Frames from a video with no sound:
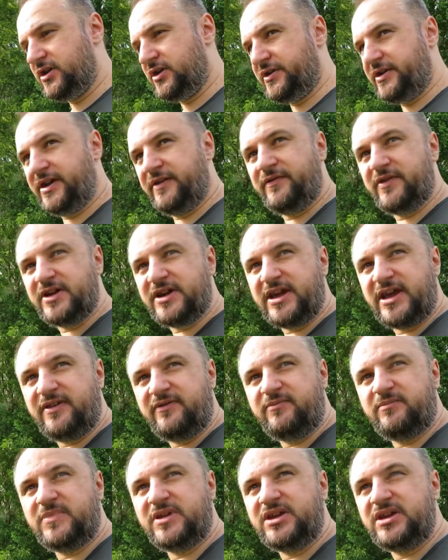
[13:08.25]
It never
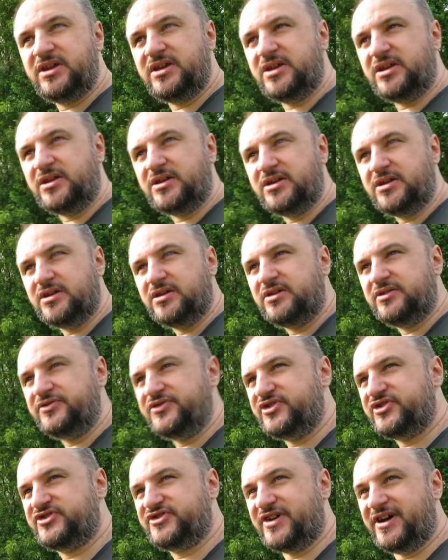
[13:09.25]
gave me
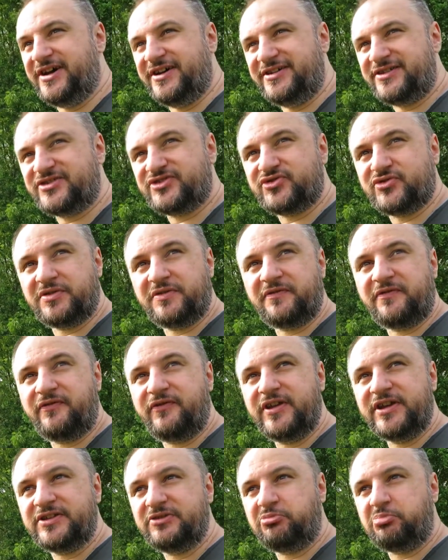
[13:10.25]
desires to
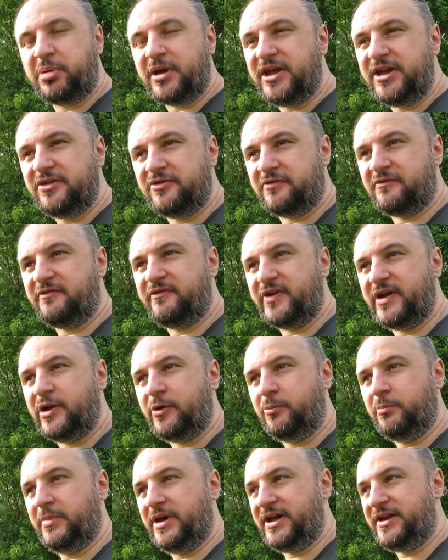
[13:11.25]
inflict pain on
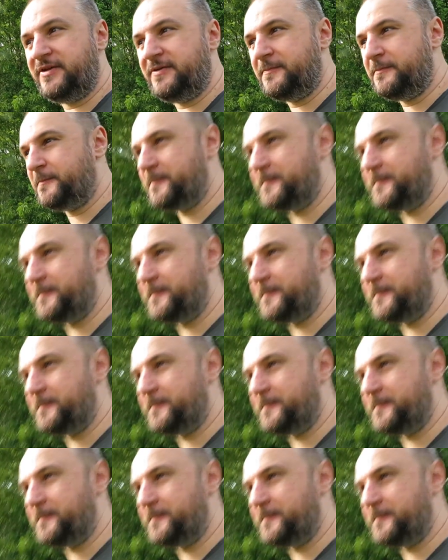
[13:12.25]
fellow men.